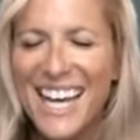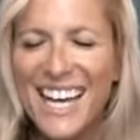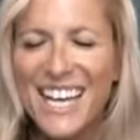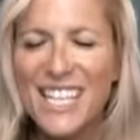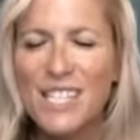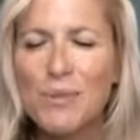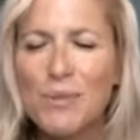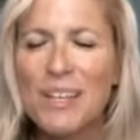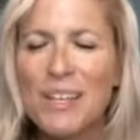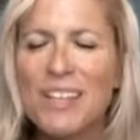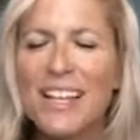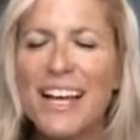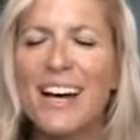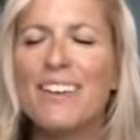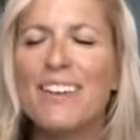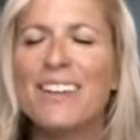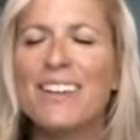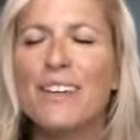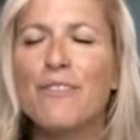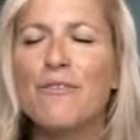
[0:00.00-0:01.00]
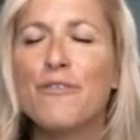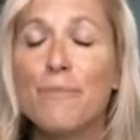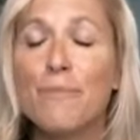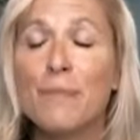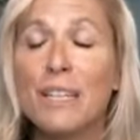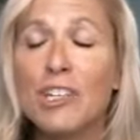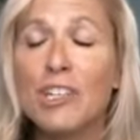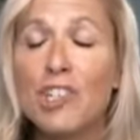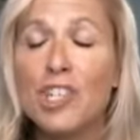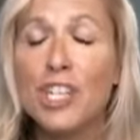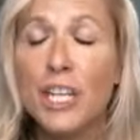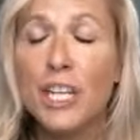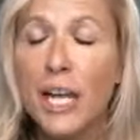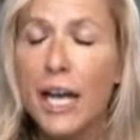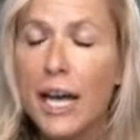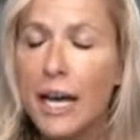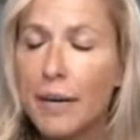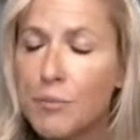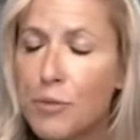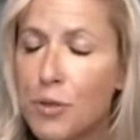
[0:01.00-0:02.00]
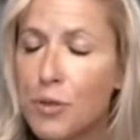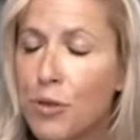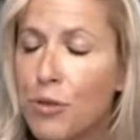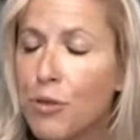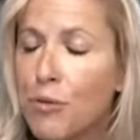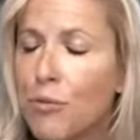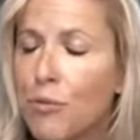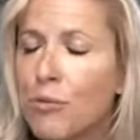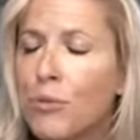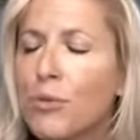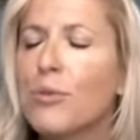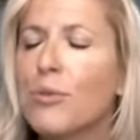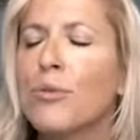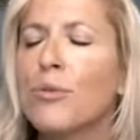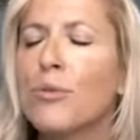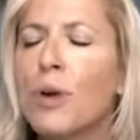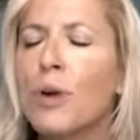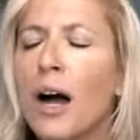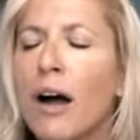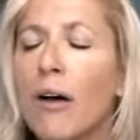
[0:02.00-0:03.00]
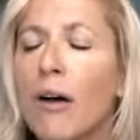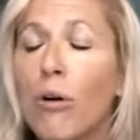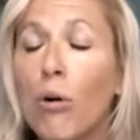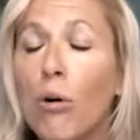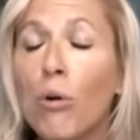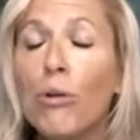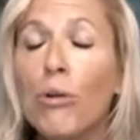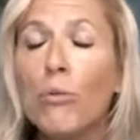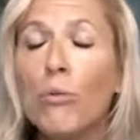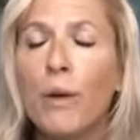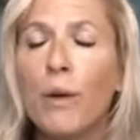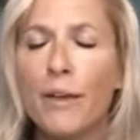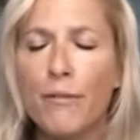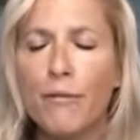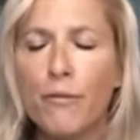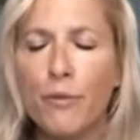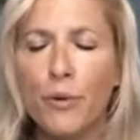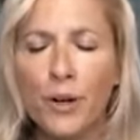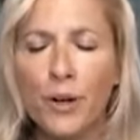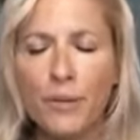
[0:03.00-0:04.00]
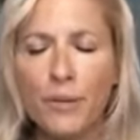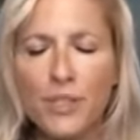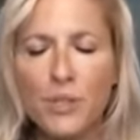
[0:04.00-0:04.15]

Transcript: as we allow the information to come through our own waveform,